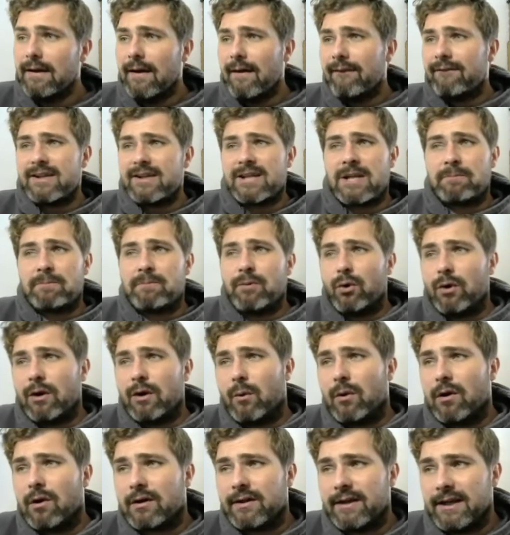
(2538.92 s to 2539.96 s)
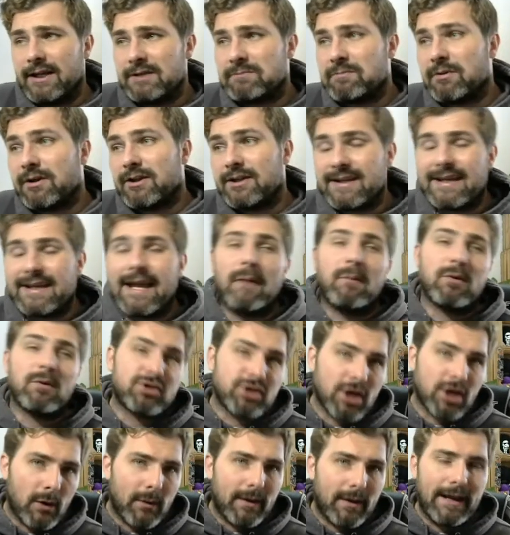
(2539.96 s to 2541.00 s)
This is purely, I want to look at this because, again, we're
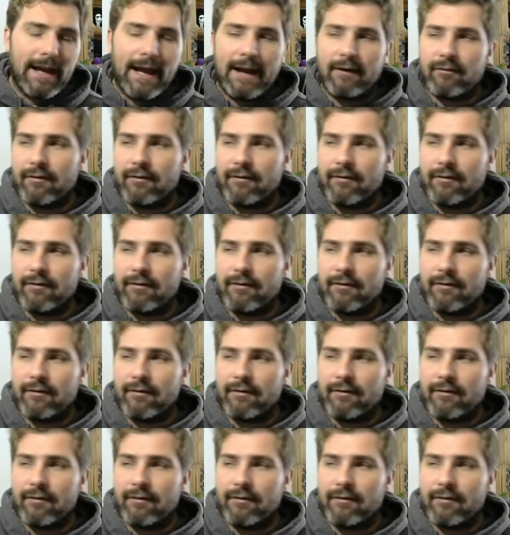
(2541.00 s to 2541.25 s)
showing a